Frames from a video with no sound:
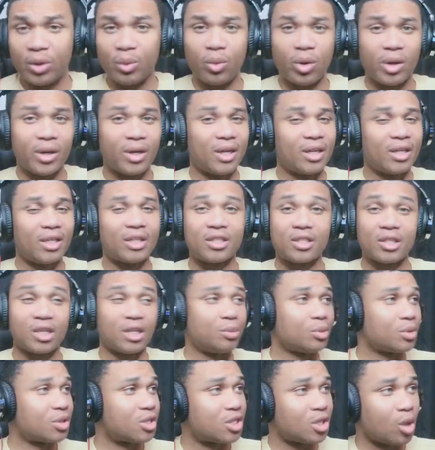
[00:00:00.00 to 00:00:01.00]
won.
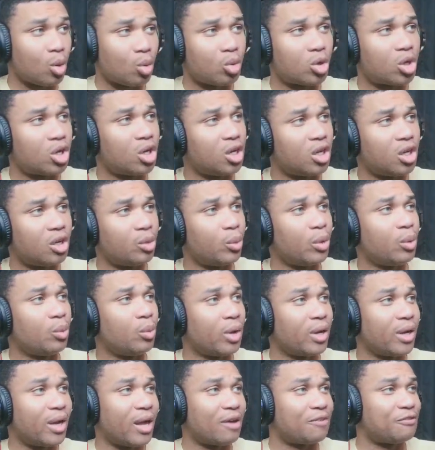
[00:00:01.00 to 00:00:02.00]
It was so good. We
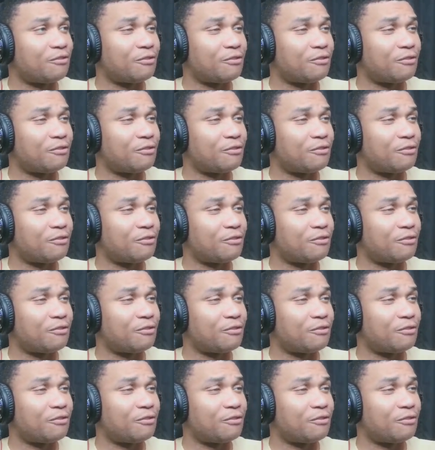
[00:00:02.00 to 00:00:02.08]
won that